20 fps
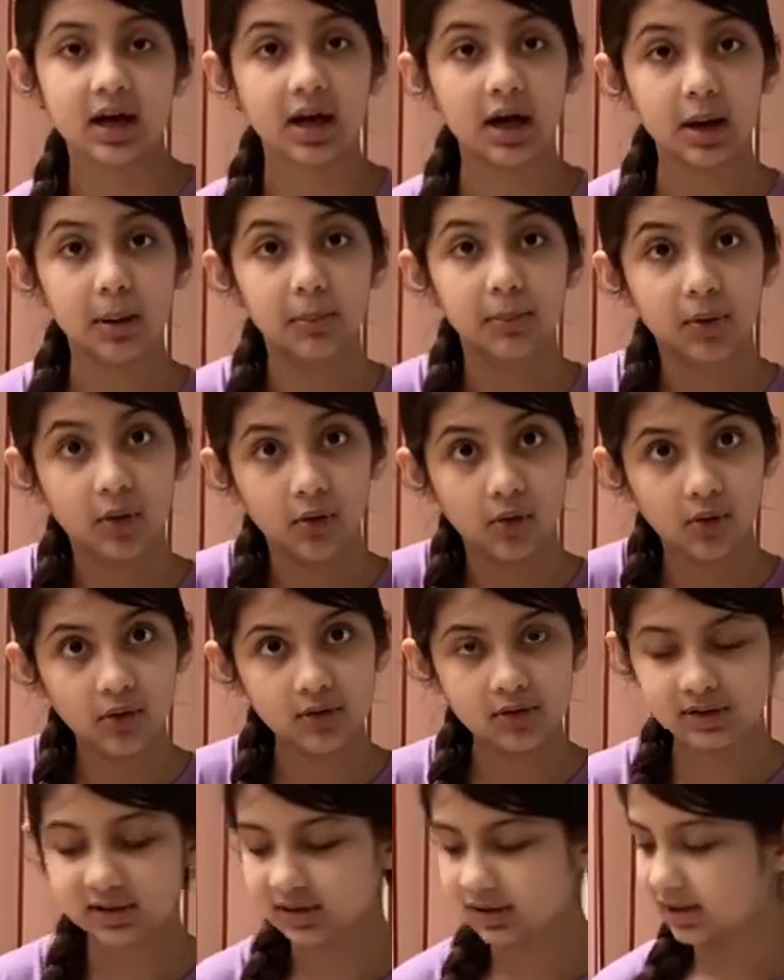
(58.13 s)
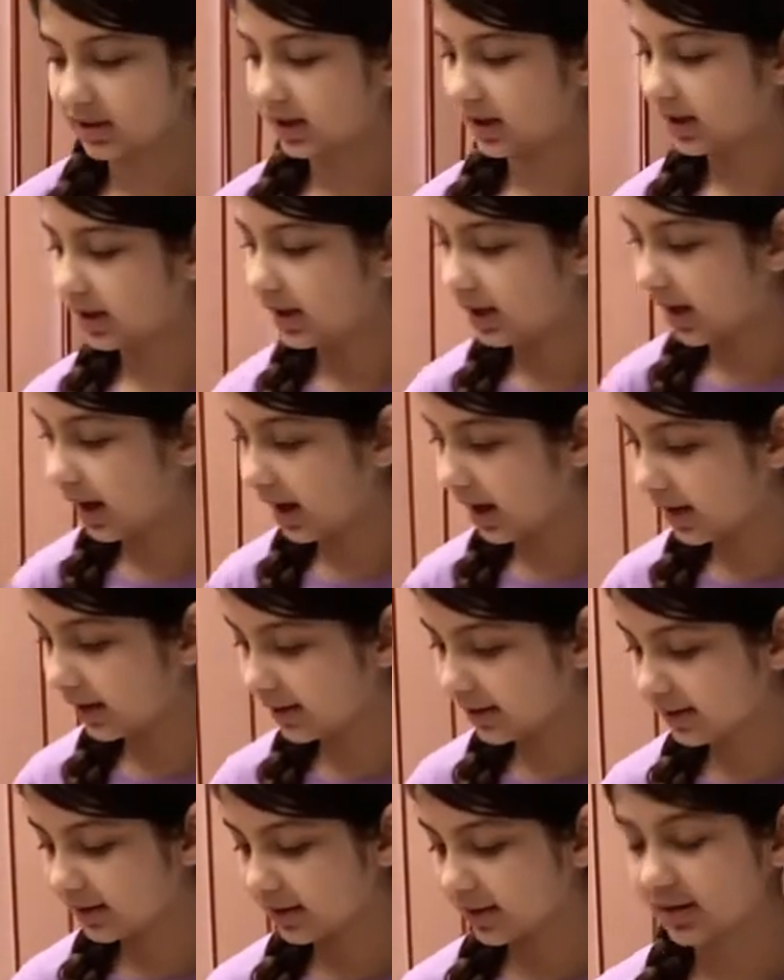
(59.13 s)
a bowl, and
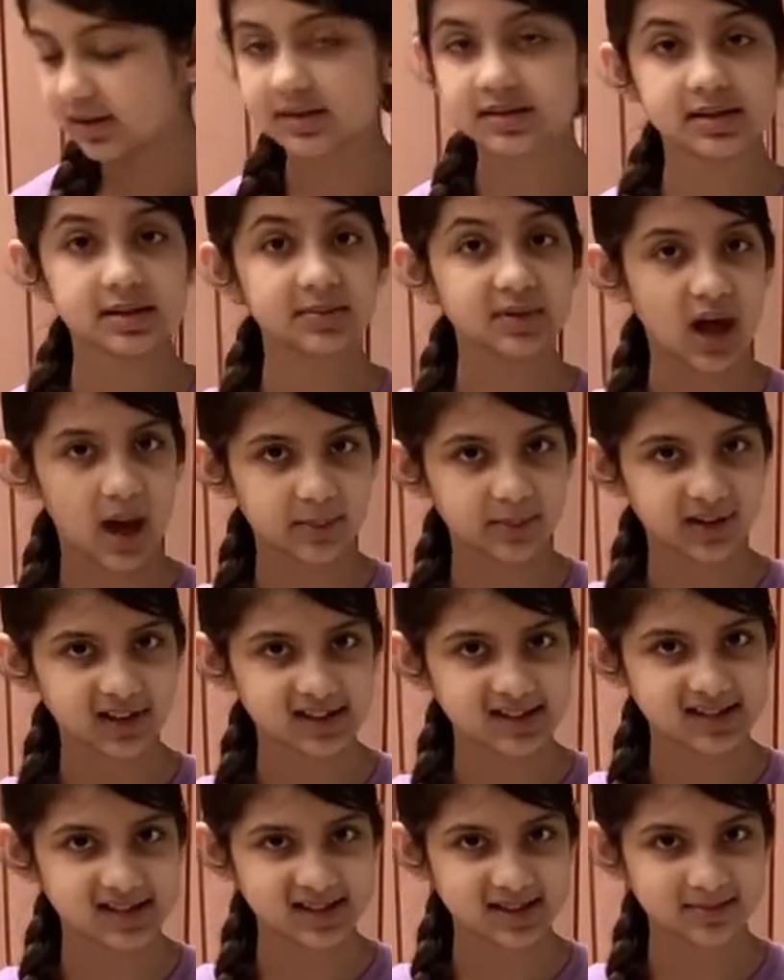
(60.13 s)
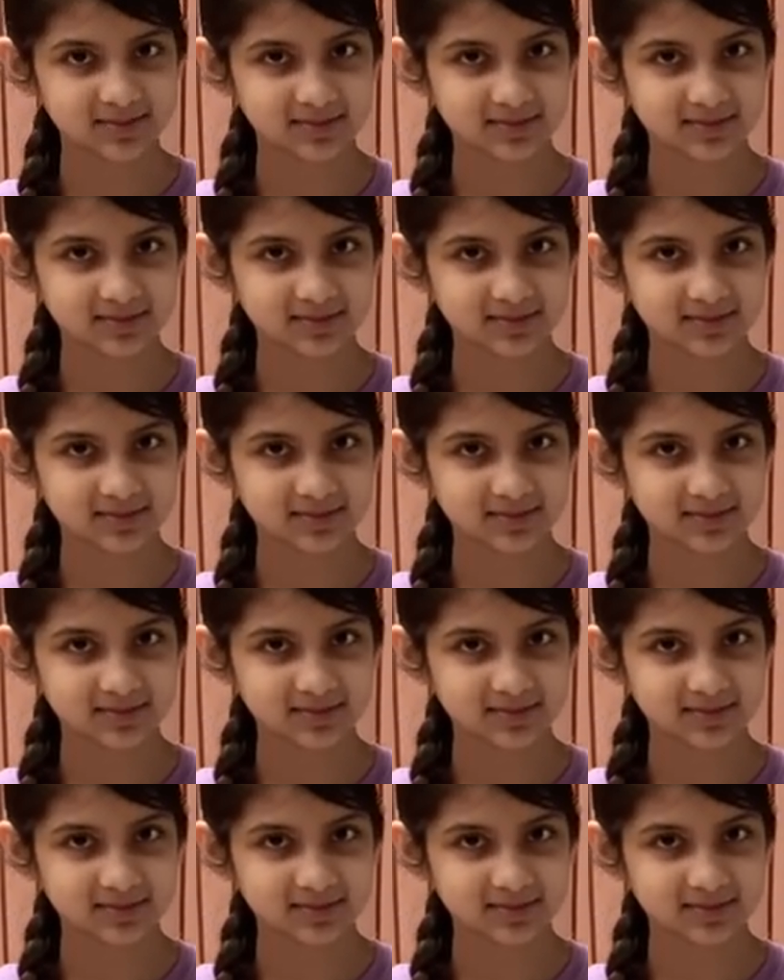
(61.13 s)
some napkins.